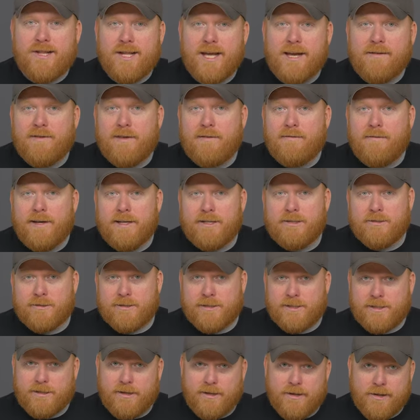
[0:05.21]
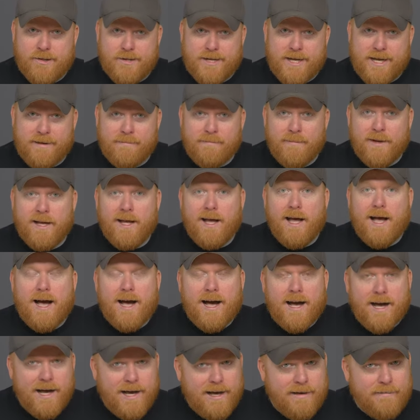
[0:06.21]
safety features of SawStop.
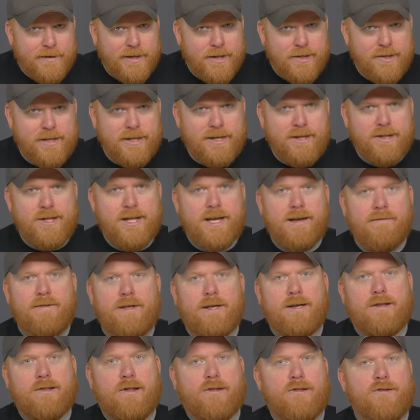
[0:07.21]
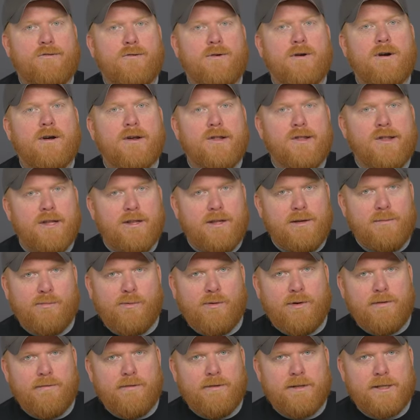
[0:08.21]
Obviously, safety is a strong selling
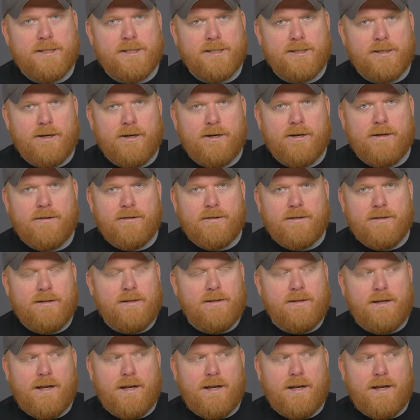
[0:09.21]
point for this saw.